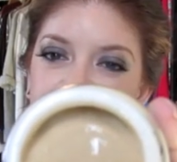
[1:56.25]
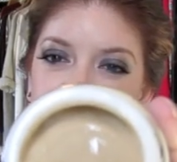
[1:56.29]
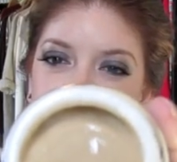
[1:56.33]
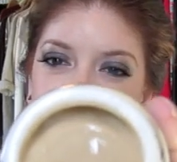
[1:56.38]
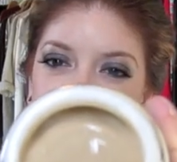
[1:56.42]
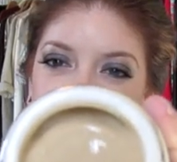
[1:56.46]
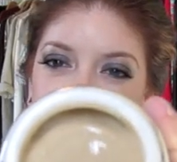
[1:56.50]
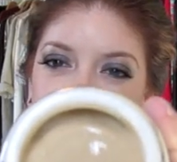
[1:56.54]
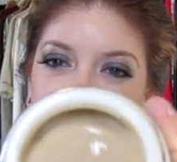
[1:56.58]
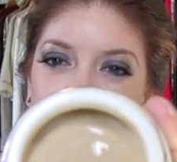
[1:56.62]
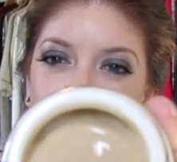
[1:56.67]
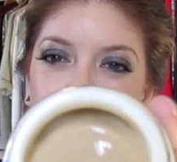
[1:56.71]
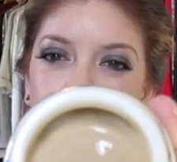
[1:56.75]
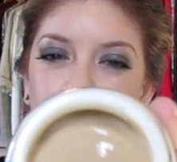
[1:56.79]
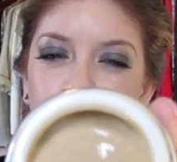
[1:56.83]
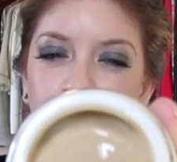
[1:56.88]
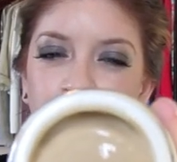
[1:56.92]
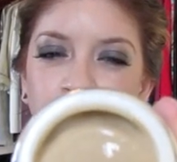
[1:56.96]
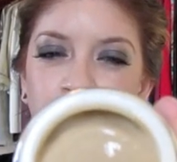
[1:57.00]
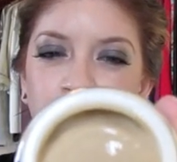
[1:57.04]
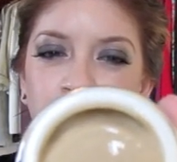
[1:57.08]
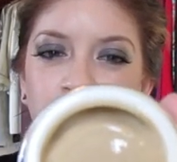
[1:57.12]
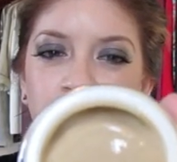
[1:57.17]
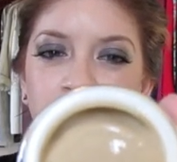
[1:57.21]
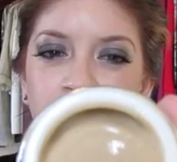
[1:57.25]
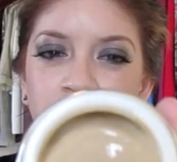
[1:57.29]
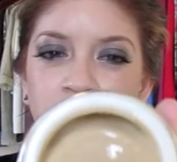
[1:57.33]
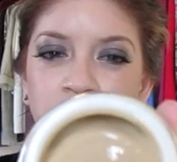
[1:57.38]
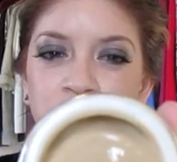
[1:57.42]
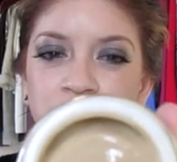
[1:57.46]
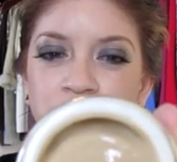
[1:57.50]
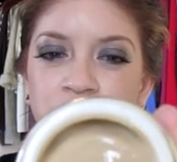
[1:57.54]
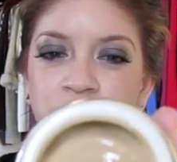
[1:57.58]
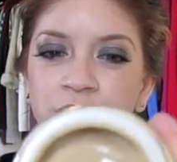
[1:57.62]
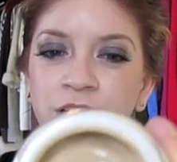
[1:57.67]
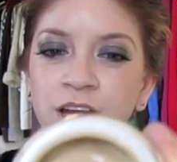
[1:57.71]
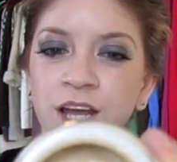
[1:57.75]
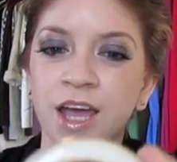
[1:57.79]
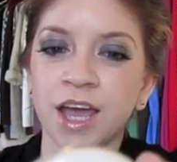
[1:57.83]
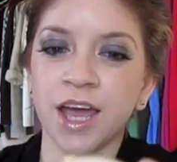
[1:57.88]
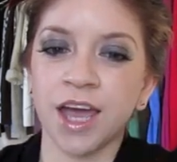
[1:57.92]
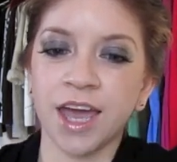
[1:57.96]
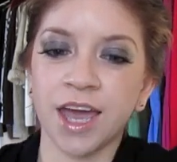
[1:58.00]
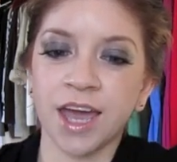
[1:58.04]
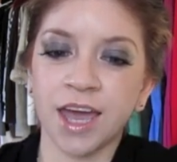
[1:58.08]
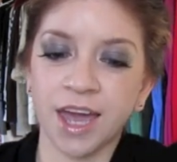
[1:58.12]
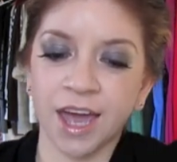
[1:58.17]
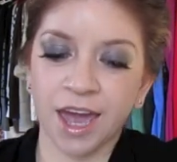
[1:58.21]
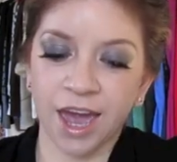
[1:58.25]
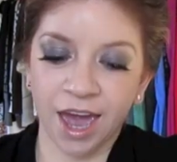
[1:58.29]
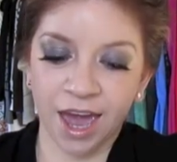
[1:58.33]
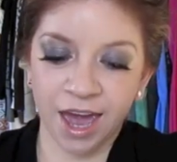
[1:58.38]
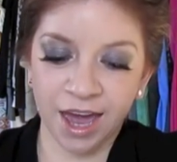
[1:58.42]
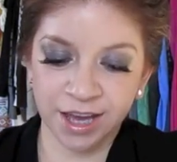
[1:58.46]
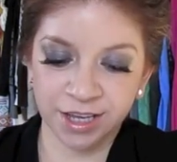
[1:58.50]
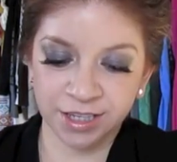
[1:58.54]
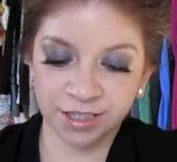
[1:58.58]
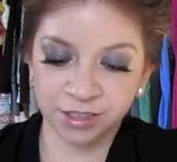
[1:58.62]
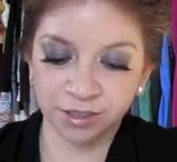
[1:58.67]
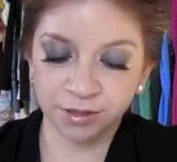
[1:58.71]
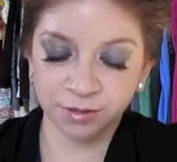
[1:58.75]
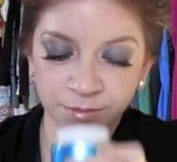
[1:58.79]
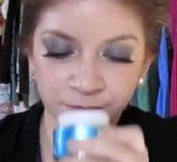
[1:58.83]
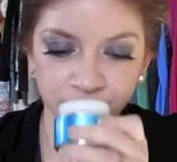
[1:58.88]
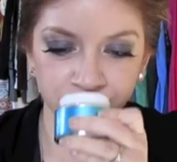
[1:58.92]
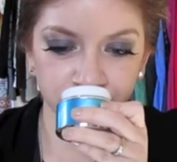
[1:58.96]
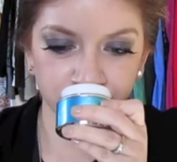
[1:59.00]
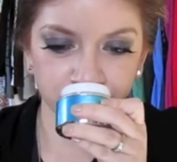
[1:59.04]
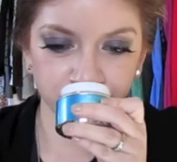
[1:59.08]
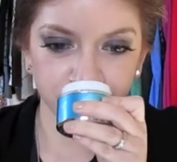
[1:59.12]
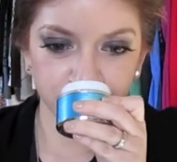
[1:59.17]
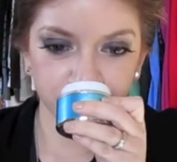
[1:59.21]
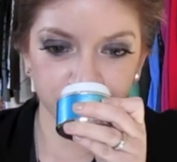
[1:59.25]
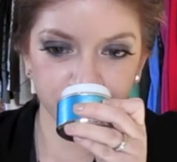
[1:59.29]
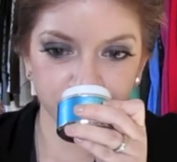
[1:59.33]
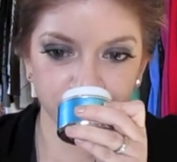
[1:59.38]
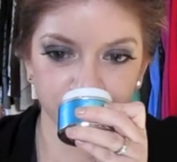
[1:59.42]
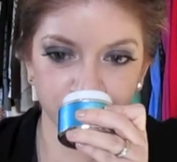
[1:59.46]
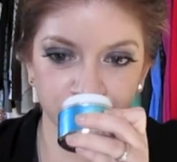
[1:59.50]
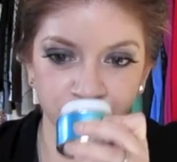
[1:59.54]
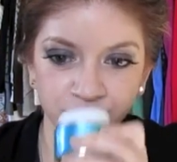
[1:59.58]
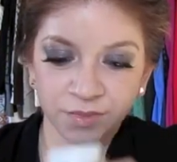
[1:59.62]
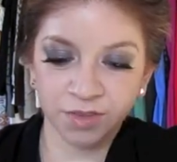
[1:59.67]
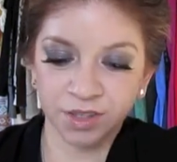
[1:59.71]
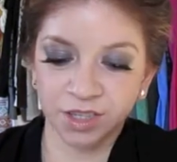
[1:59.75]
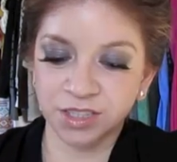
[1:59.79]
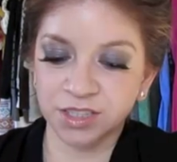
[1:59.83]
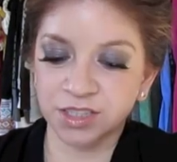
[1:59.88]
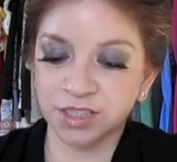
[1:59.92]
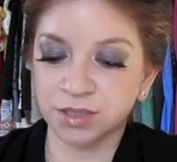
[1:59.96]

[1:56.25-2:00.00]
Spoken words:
of like an oatmeal color, and it